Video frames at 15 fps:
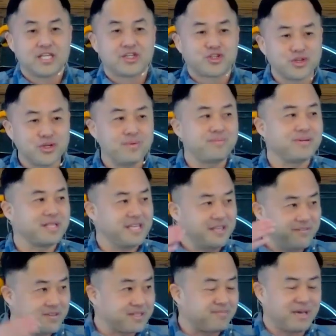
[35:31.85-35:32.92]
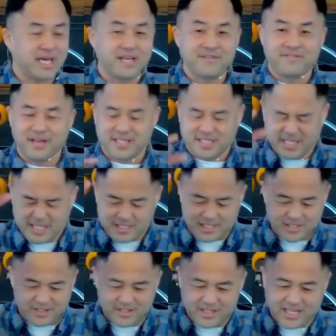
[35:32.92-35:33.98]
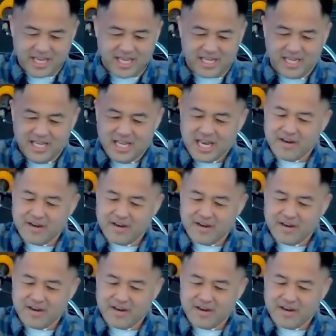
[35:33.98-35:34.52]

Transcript: True belief is manifested as you look at